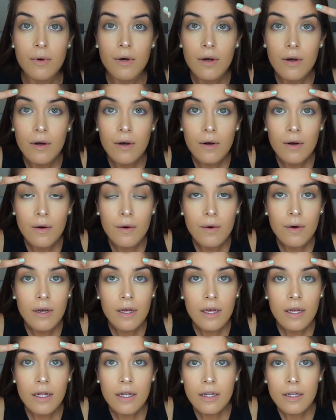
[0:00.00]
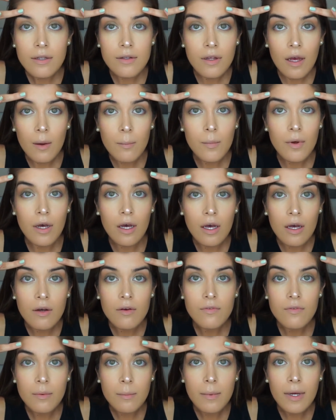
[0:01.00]
bow and on top
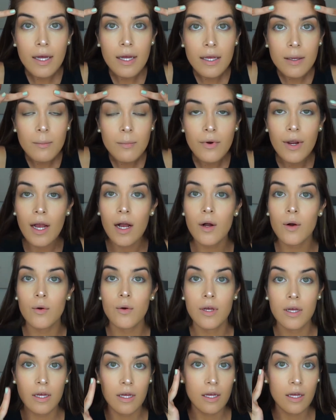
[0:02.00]
of my brow.